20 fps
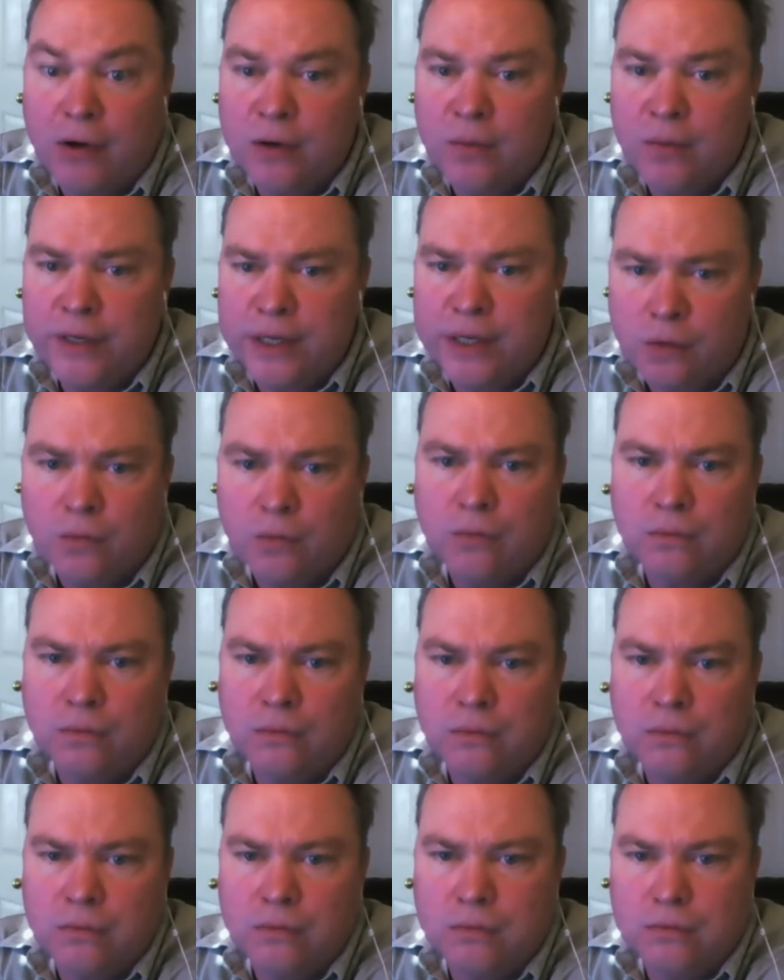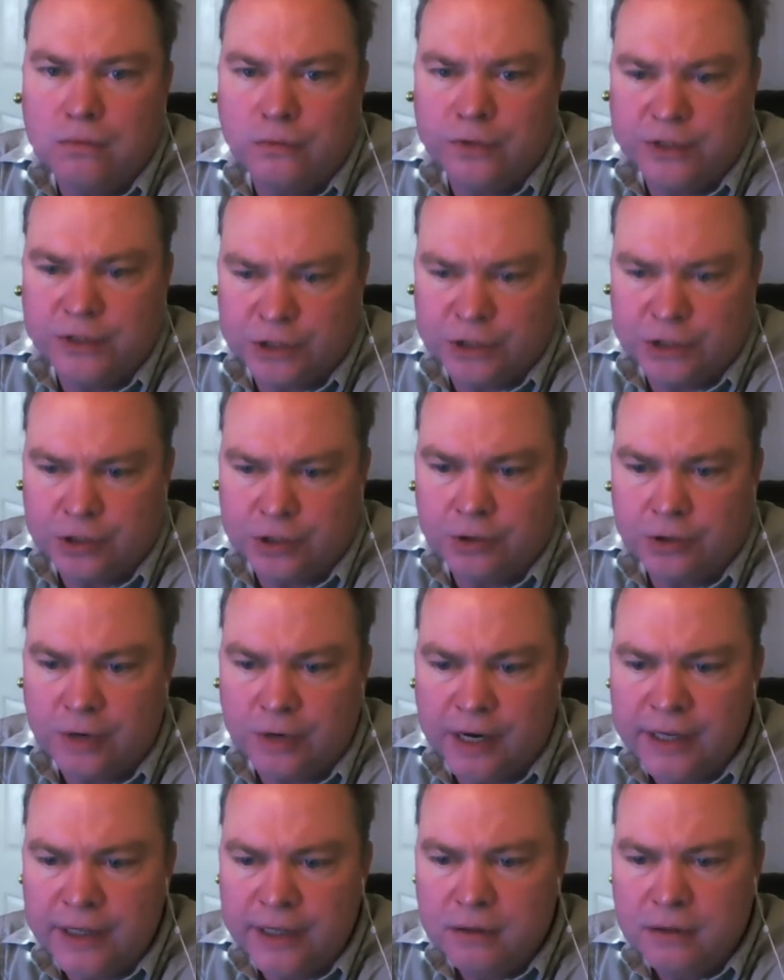and we don't return,
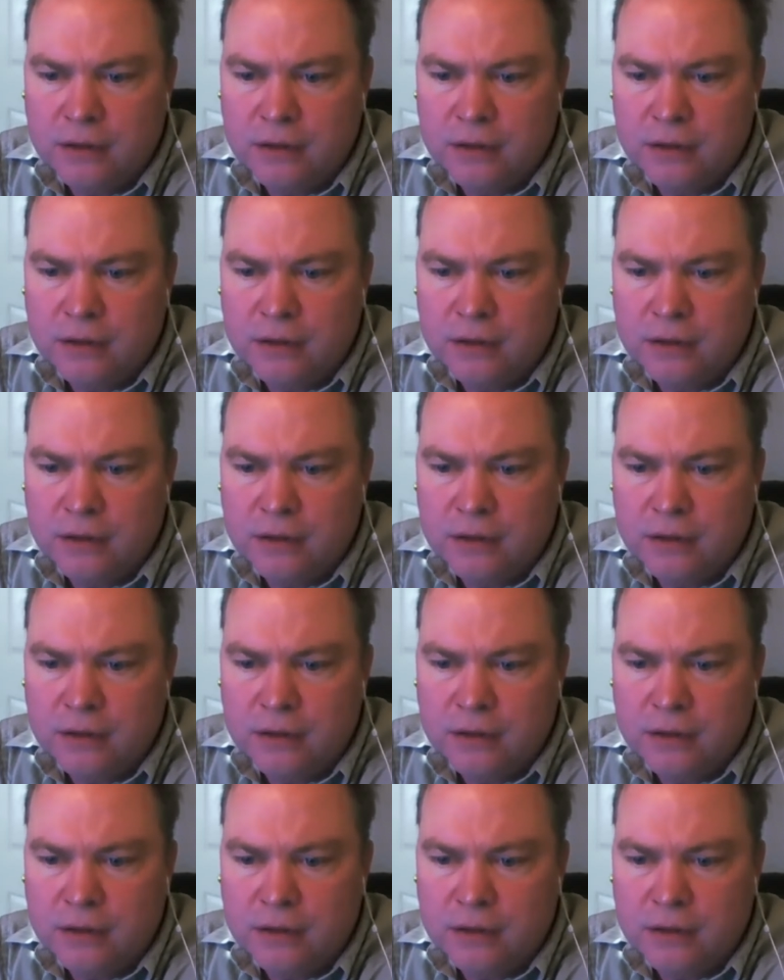right?